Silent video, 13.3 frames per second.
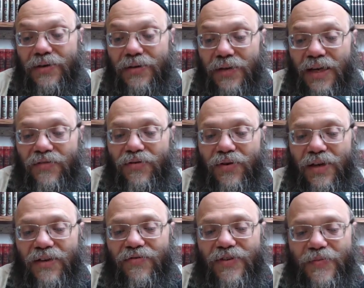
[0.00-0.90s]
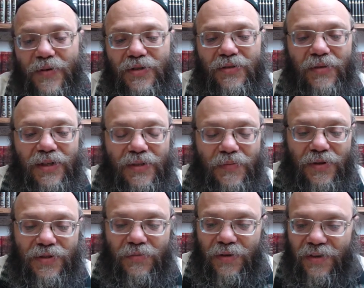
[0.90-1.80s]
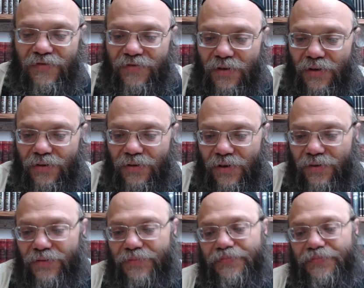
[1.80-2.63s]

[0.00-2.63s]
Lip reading: If it's possible, it's possible. If not, not.